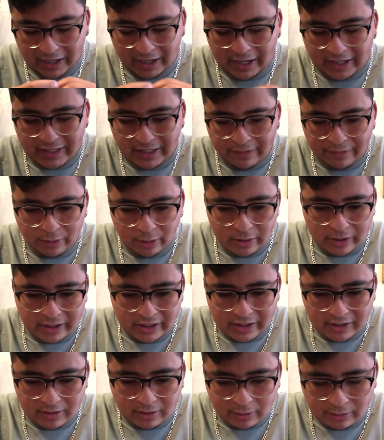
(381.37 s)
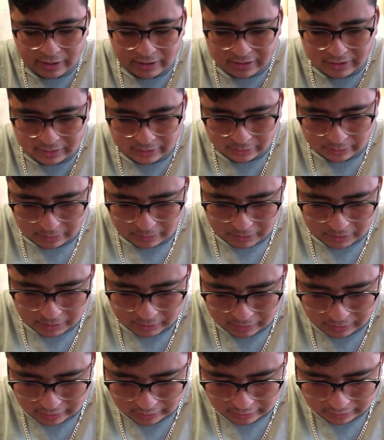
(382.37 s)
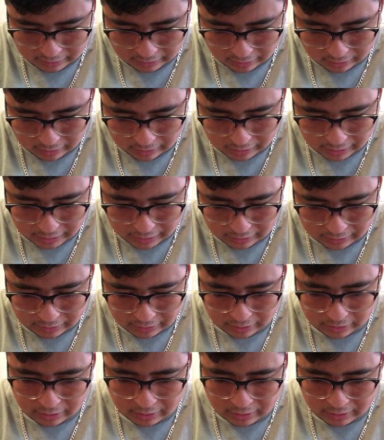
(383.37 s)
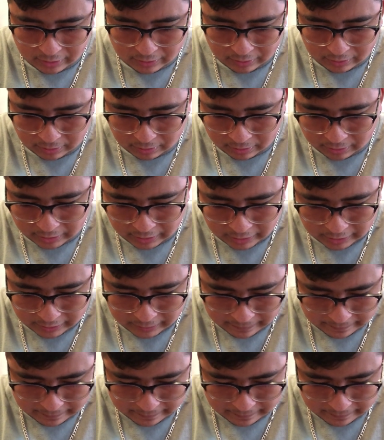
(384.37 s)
And I've already loaded this with music, so let it turn on real quick